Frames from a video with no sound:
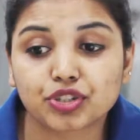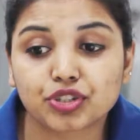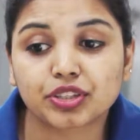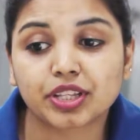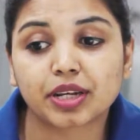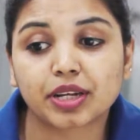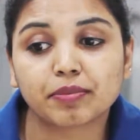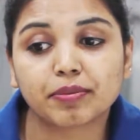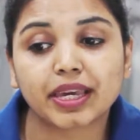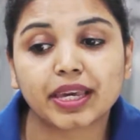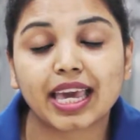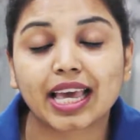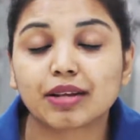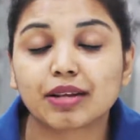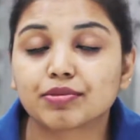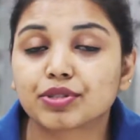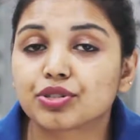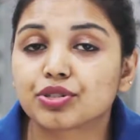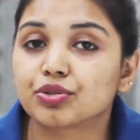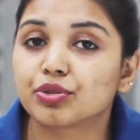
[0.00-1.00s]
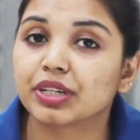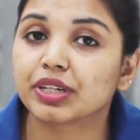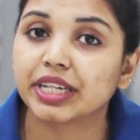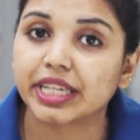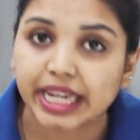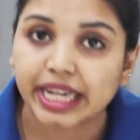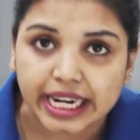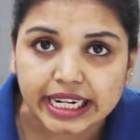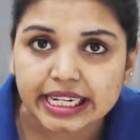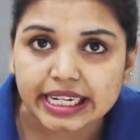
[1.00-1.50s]
Physiotherapy helps to
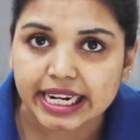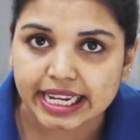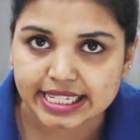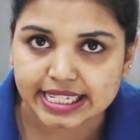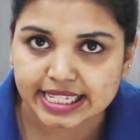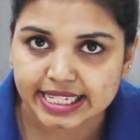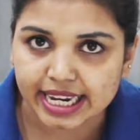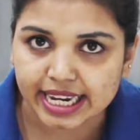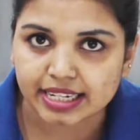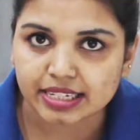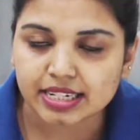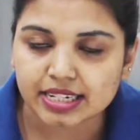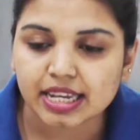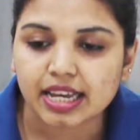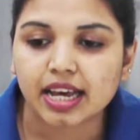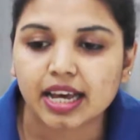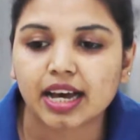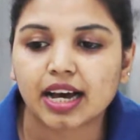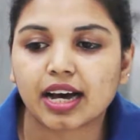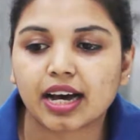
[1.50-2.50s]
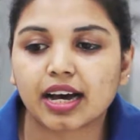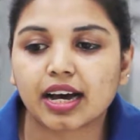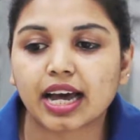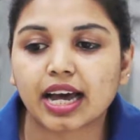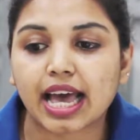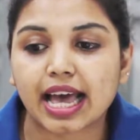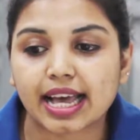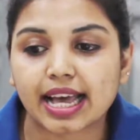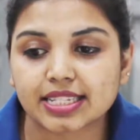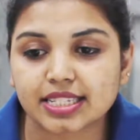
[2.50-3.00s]
a greater extent.
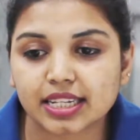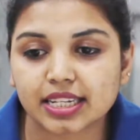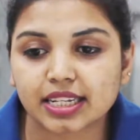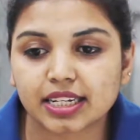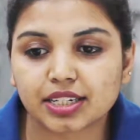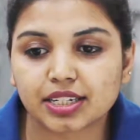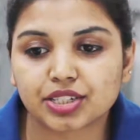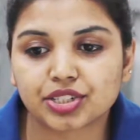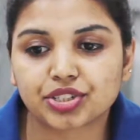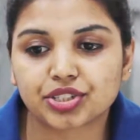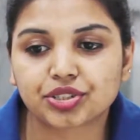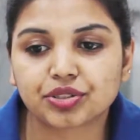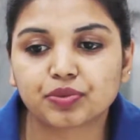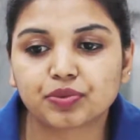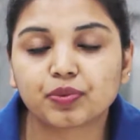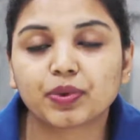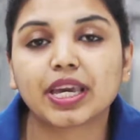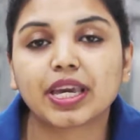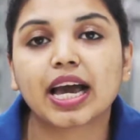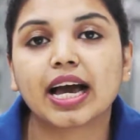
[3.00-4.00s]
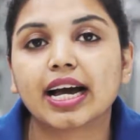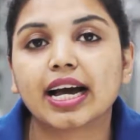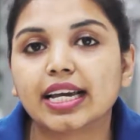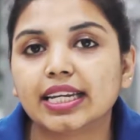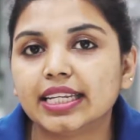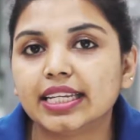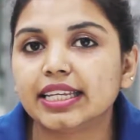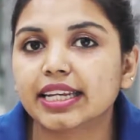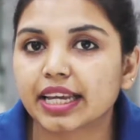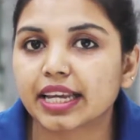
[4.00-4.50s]
As a clinician, we
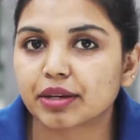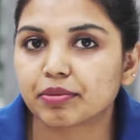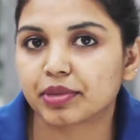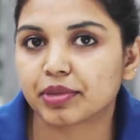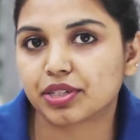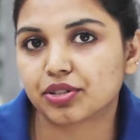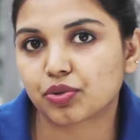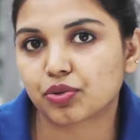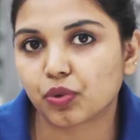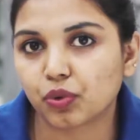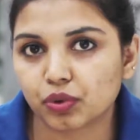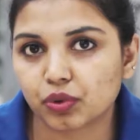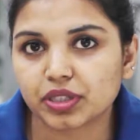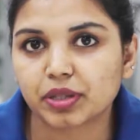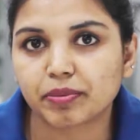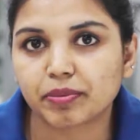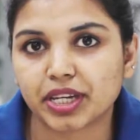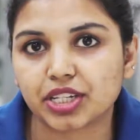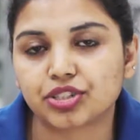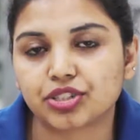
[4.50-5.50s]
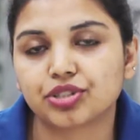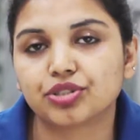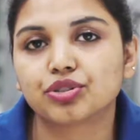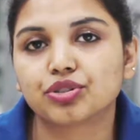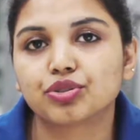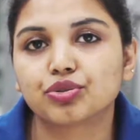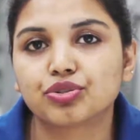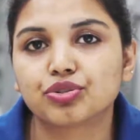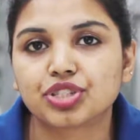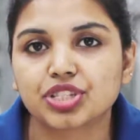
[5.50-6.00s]
highly recommend all the
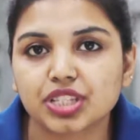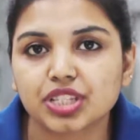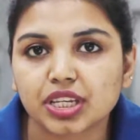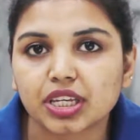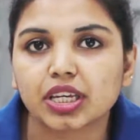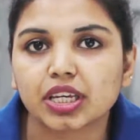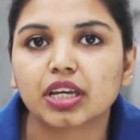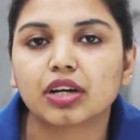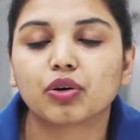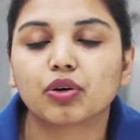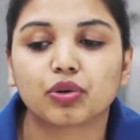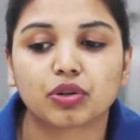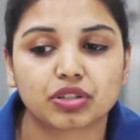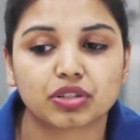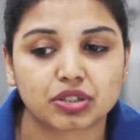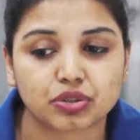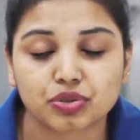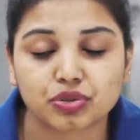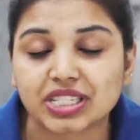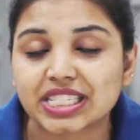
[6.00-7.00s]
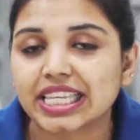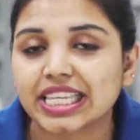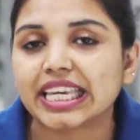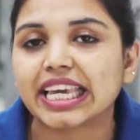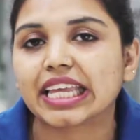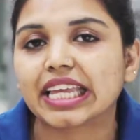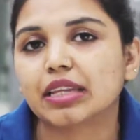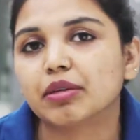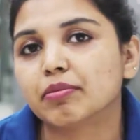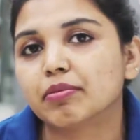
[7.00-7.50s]
patients to see or to
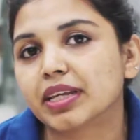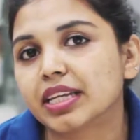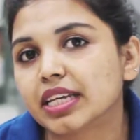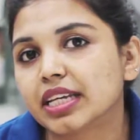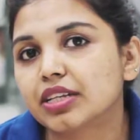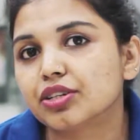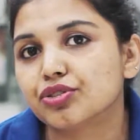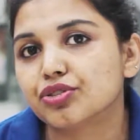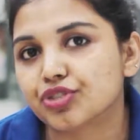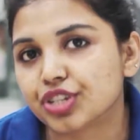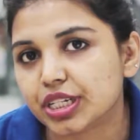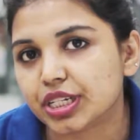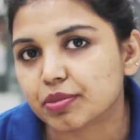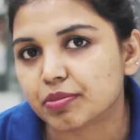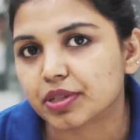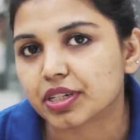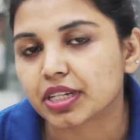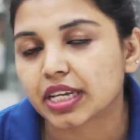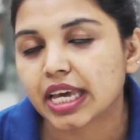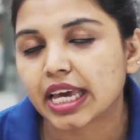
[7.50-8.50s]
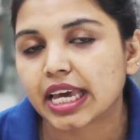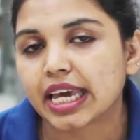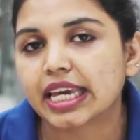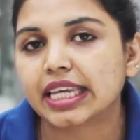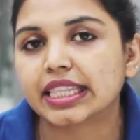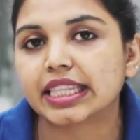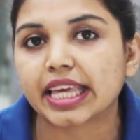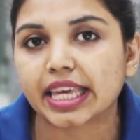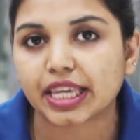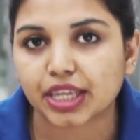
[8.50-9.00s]
seek any medical treatment
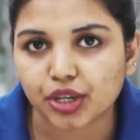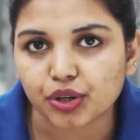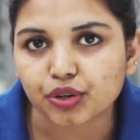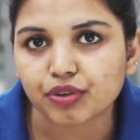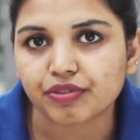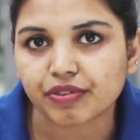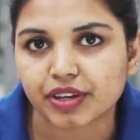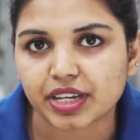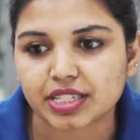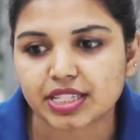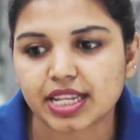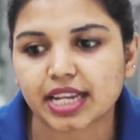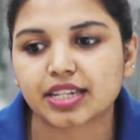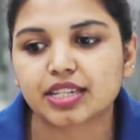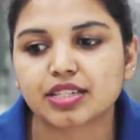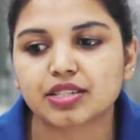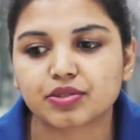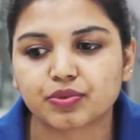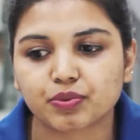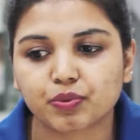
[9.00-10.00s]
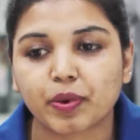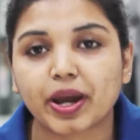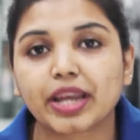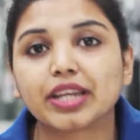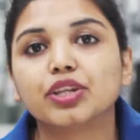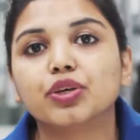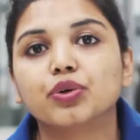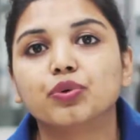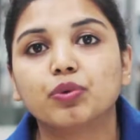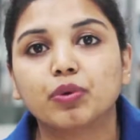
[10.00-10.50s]
in the acute phase, that is
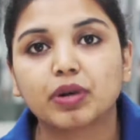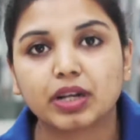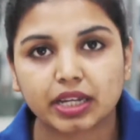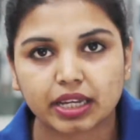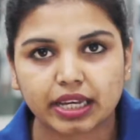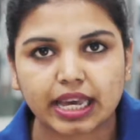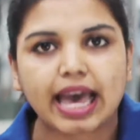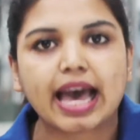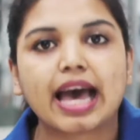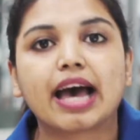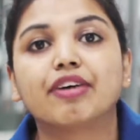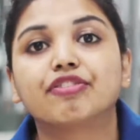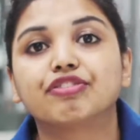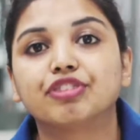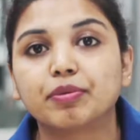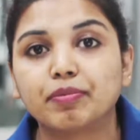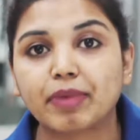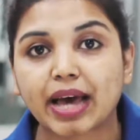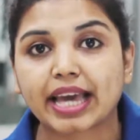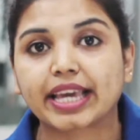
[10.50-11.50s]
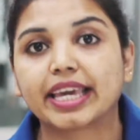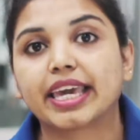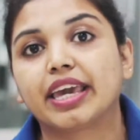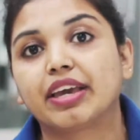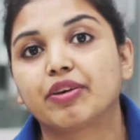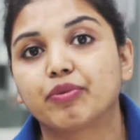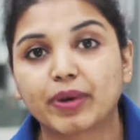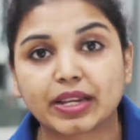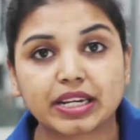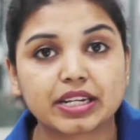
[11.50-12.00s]
when you have the
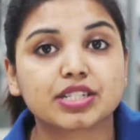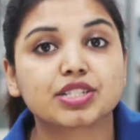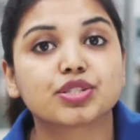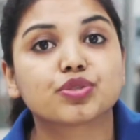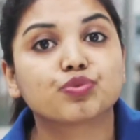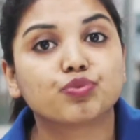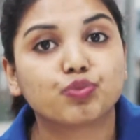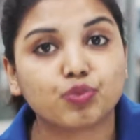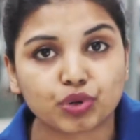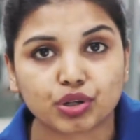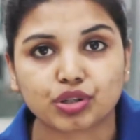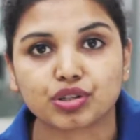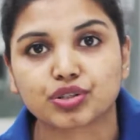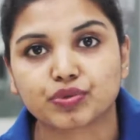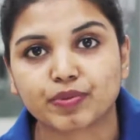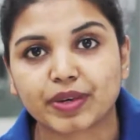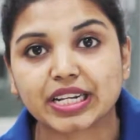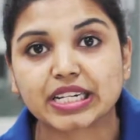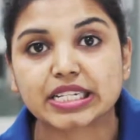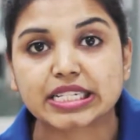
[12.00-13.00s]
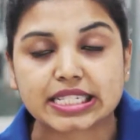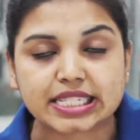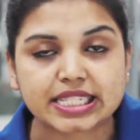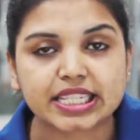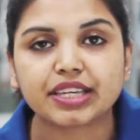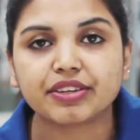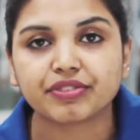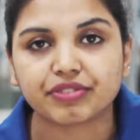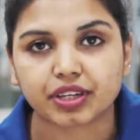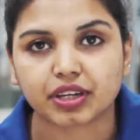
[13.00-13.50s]
backache, when it is worse, when
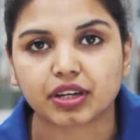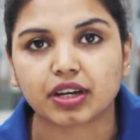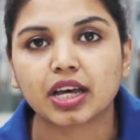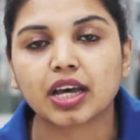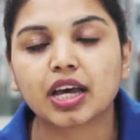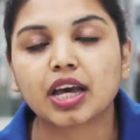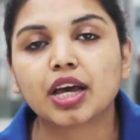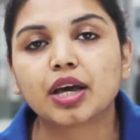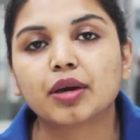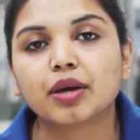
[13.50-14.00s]
it's severe,